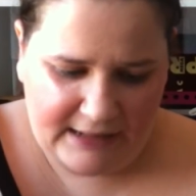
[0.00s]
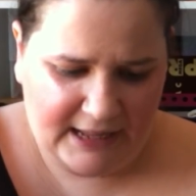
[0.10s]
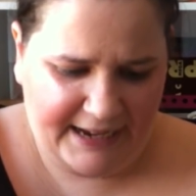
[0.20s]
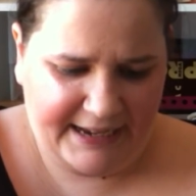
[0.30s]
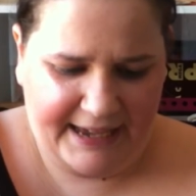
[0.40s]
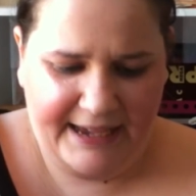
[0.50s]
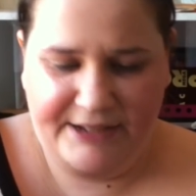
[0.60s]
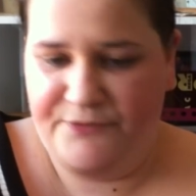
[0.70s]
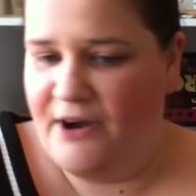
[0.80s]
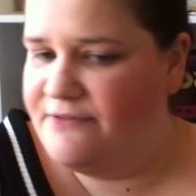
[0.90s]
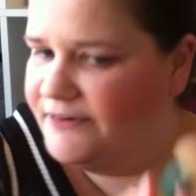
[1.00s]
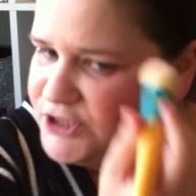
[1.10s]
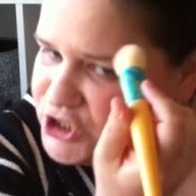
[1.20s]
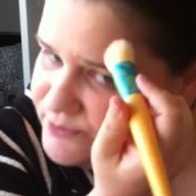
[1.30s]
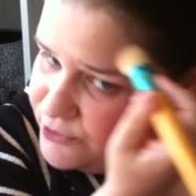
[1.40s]
I like it. It's very,
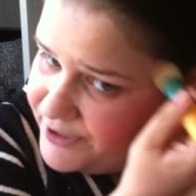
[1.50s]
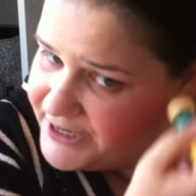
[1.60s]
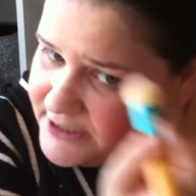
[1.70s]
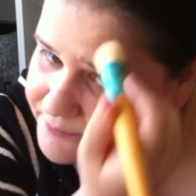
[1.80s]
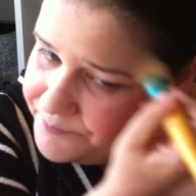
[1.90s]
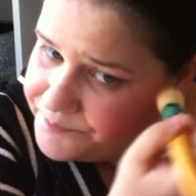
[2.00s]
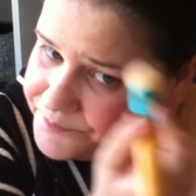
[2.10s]
very shimmery.